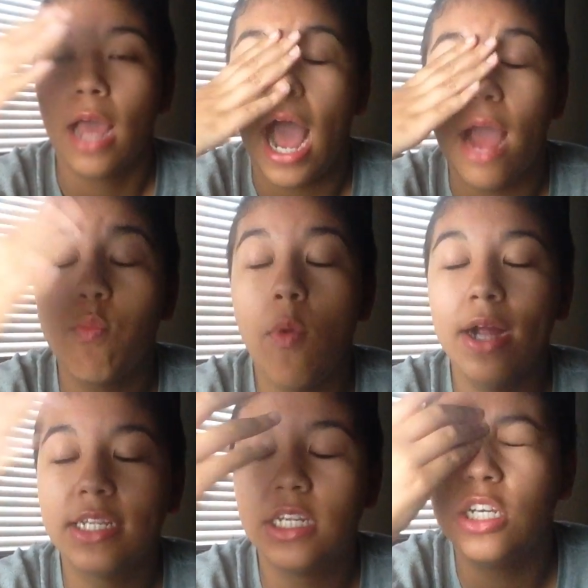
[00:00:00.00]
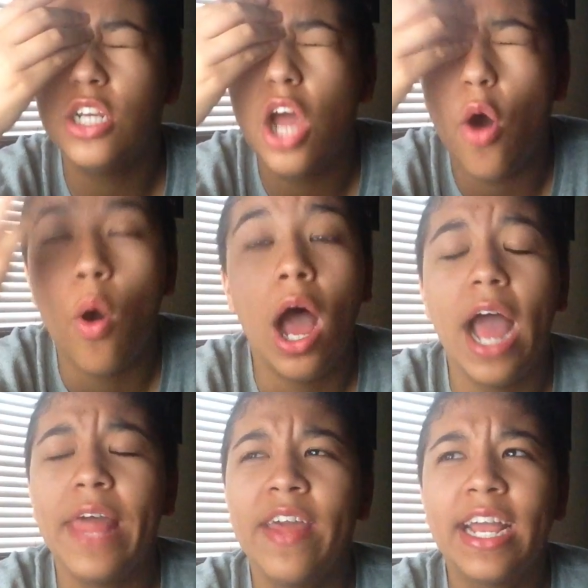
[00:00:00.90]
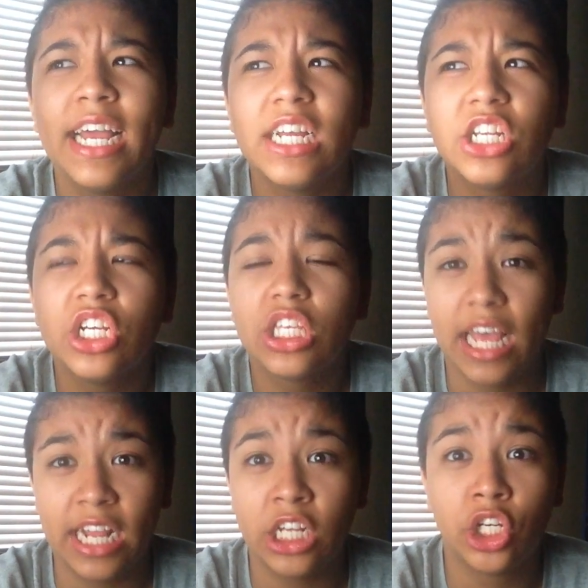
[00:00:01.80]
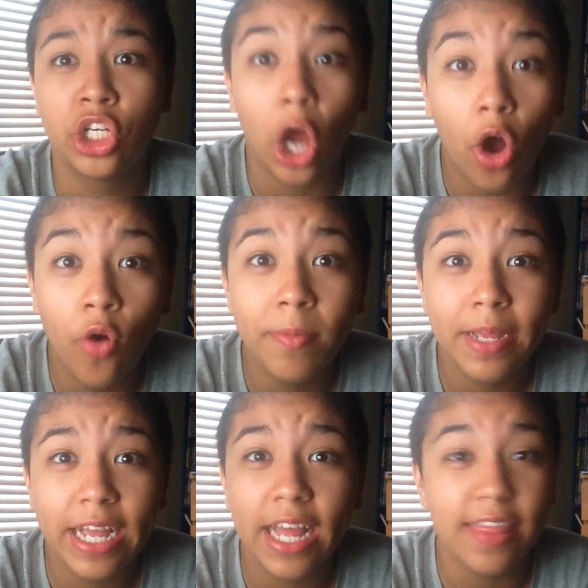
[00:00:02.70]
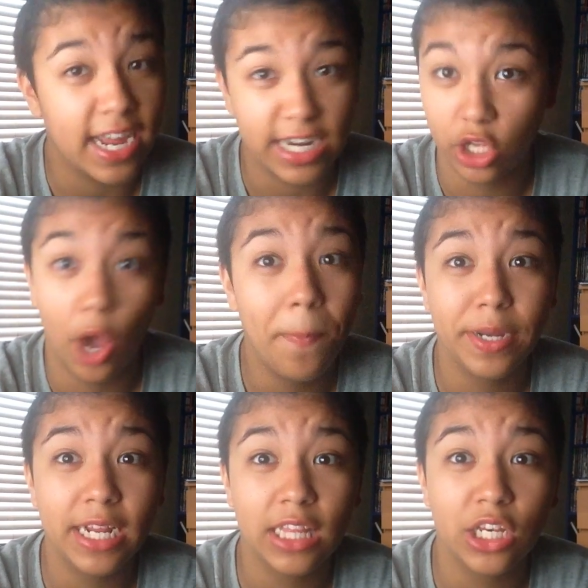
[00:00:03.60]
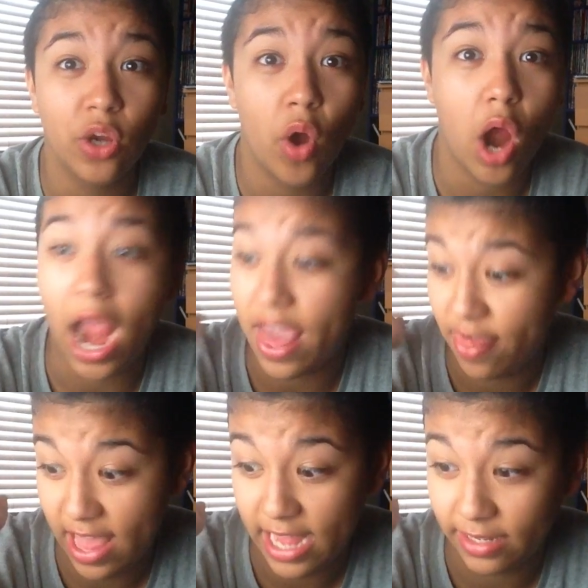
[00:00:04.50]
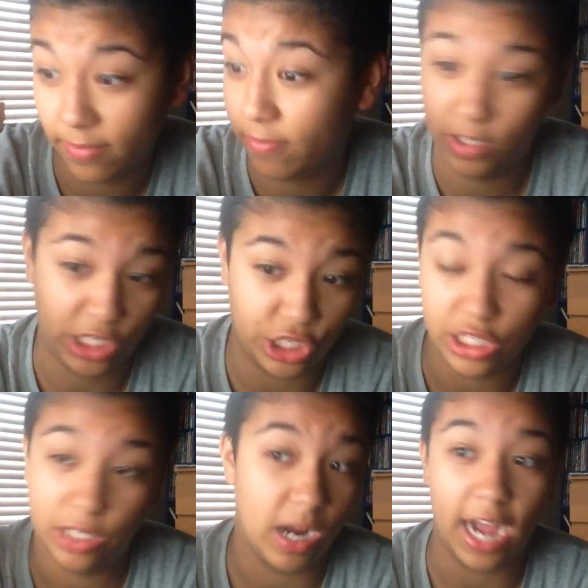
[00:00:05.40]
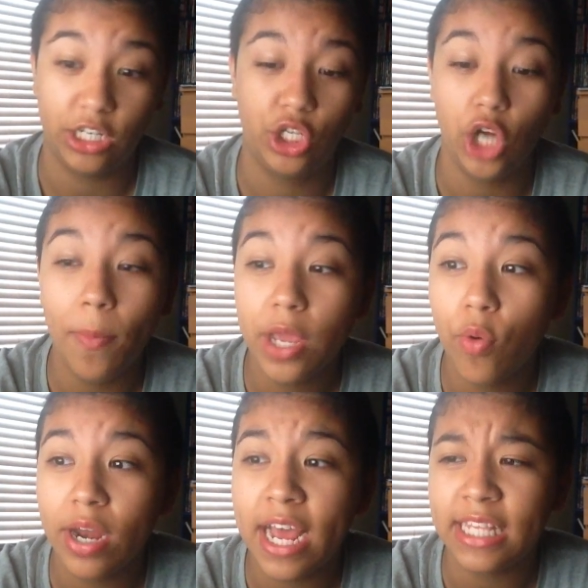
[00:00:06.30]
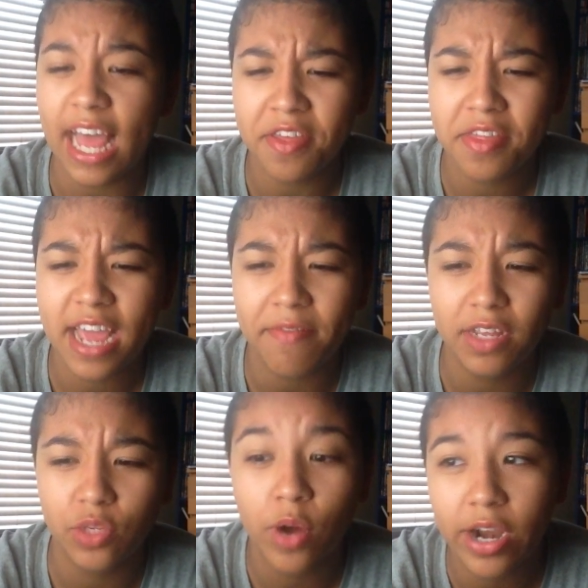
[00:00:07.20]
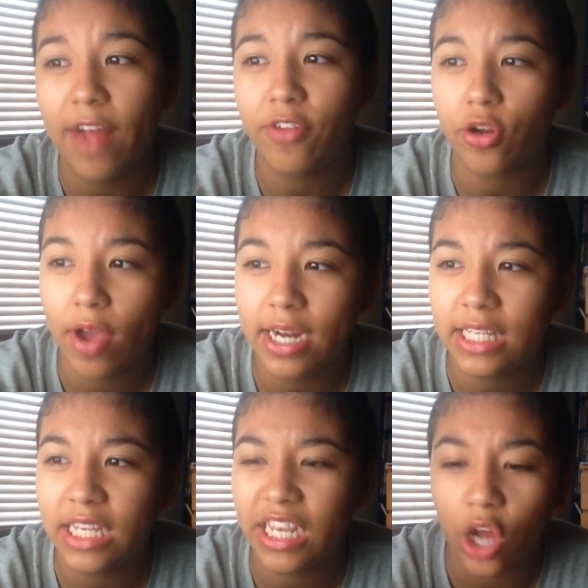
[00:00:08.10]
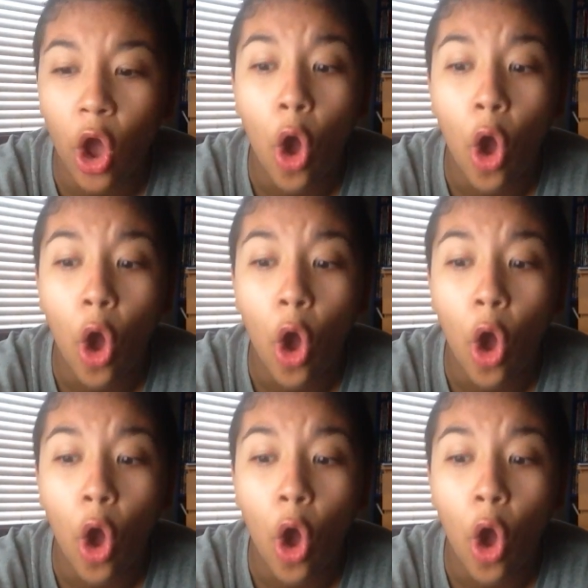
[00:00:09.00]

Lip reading: I want to know. They can't just, like, show me that he's opening the door and then not show me who it is. And then they have this weird after-credit scene